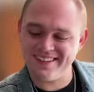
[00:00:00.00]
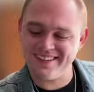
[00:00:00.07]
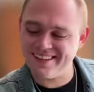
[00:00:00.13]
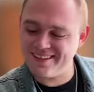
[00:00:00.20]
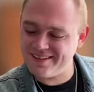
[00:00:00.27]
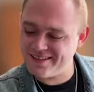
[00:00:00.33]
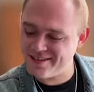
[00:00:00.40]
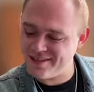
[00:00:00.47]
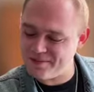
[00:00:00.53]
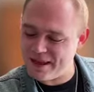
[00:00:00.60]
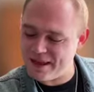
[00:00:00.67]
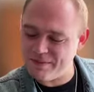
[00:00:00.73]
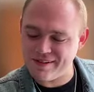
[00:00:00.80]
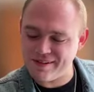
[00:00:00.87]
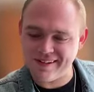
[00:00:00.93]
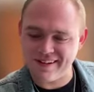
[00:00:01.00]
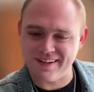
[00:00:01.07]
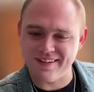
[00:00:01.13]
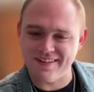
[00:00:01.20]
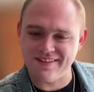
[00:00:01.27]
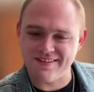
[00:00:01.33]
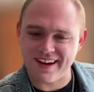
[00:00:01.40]
Exactly. you
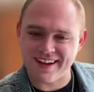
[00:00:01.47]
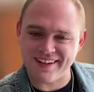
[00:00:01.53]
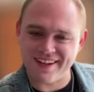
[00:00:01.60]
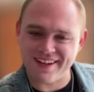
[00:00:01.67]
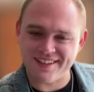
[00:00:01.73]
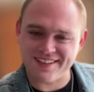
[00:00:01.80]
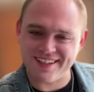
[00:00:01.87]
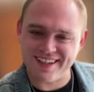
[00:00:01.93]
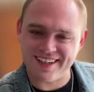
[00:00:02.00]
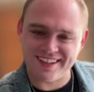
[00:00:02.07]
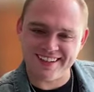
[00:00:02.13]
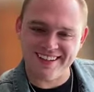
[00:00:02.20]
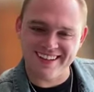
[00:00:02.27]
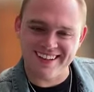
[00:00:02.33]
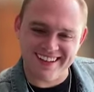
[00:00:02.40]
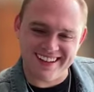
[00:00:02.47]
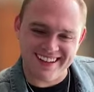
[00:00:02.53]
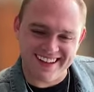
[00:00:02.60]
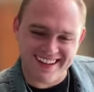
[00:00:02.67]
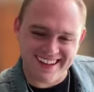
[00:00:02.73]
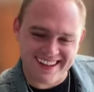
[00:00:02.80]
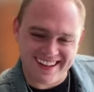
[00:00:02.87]
should recognize
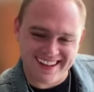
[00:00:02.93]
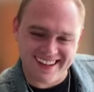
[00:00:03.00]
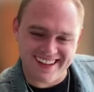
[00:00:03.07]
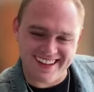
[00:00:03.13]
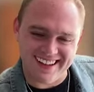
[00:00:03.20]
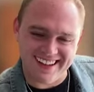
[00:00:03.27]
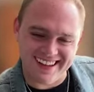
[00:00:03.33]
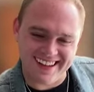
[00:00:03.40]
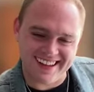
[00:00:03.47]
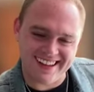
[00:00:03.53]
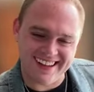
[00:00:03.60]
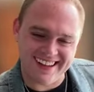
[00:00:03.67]
that.